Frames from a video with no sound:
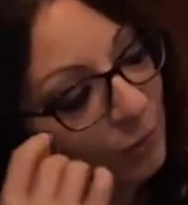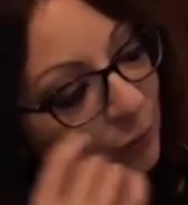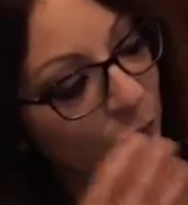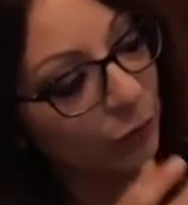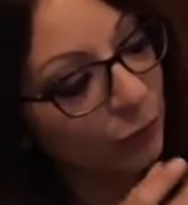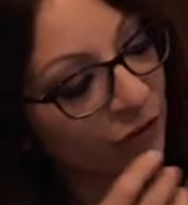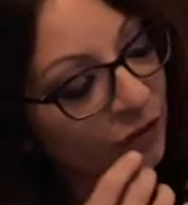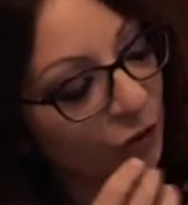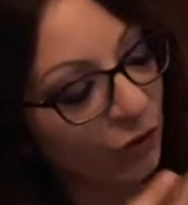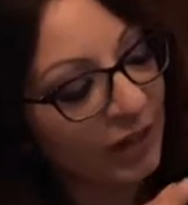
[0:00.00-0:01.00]

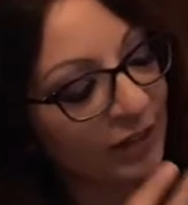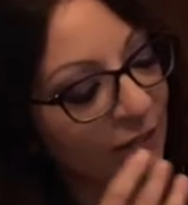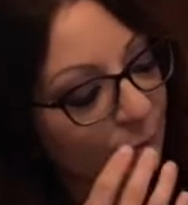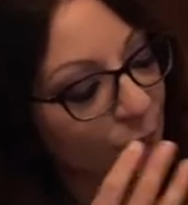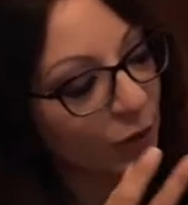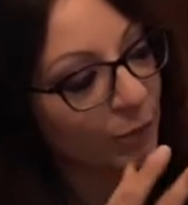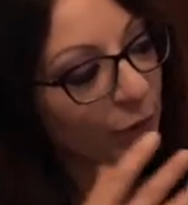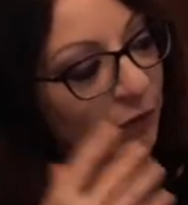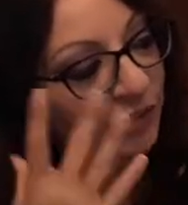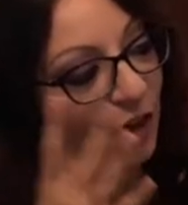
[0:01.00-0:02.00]
blues, greens,
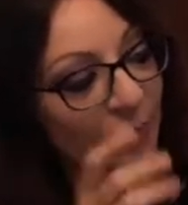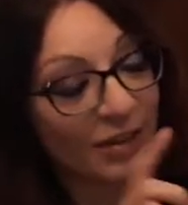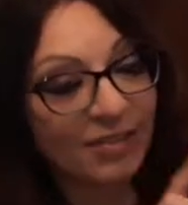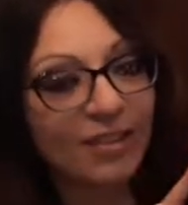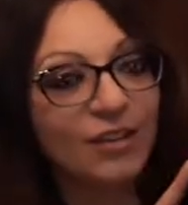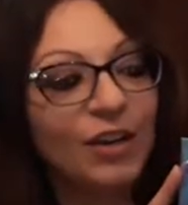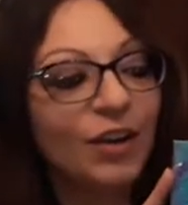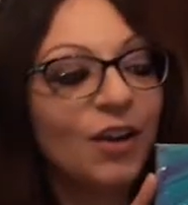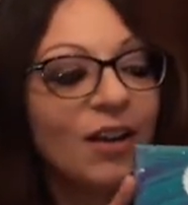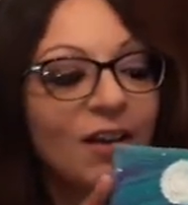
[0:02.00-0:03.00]
purples all mixed in
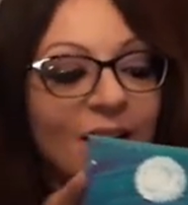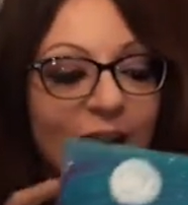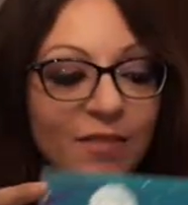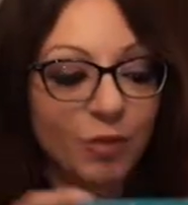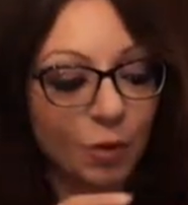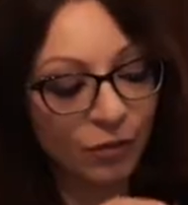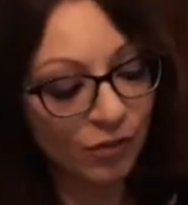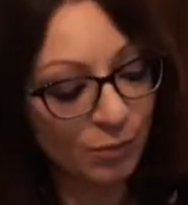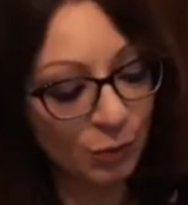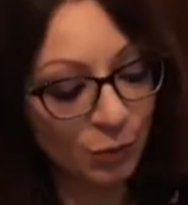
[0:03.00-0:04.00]
here. And of course
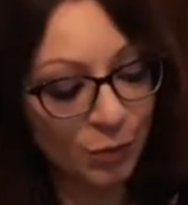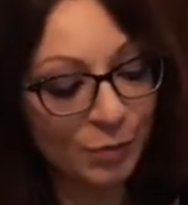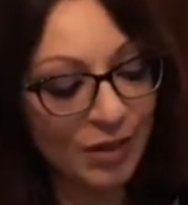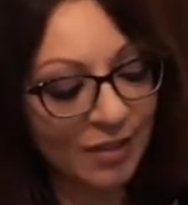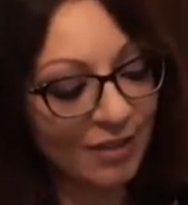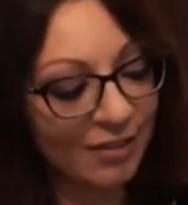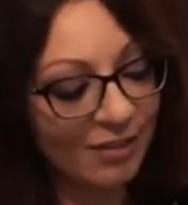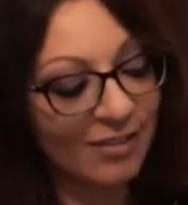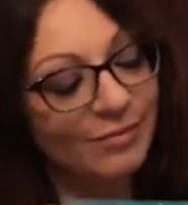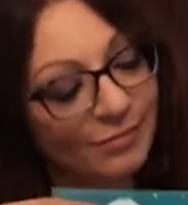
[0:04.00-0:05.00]
the moon,
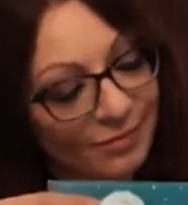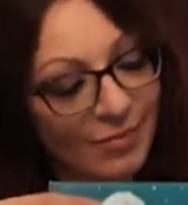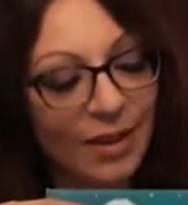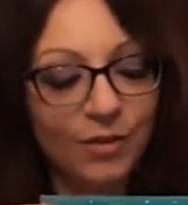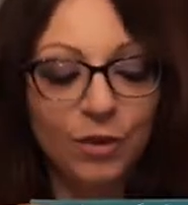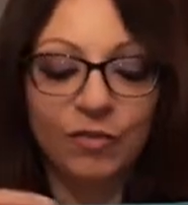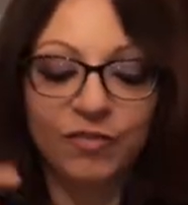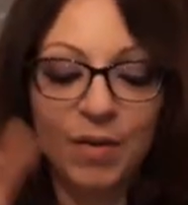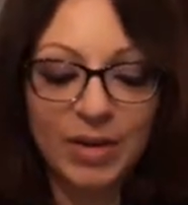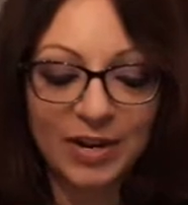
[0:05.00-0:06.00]
because no
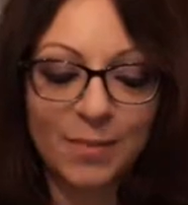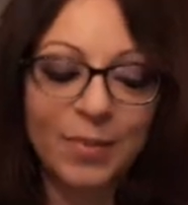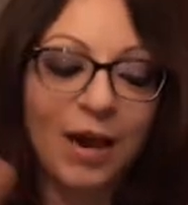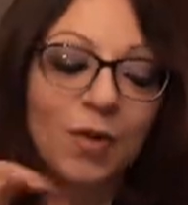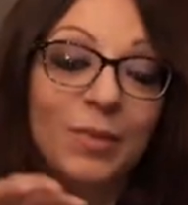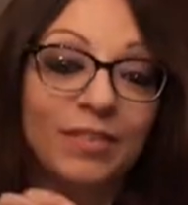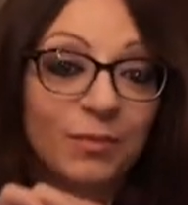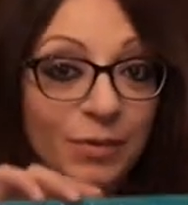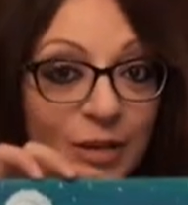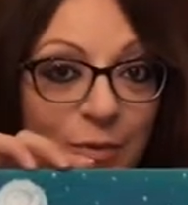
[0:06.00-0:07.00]
feminine empowerment's
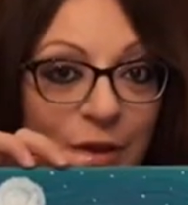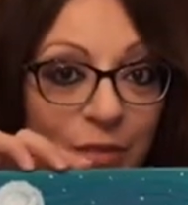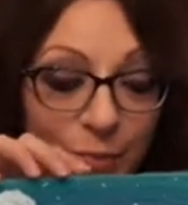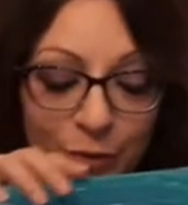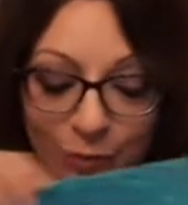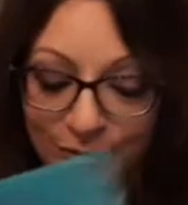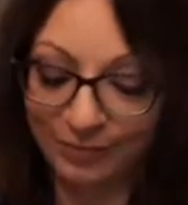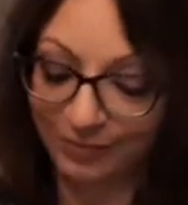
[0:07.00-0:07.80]
complete without the moon.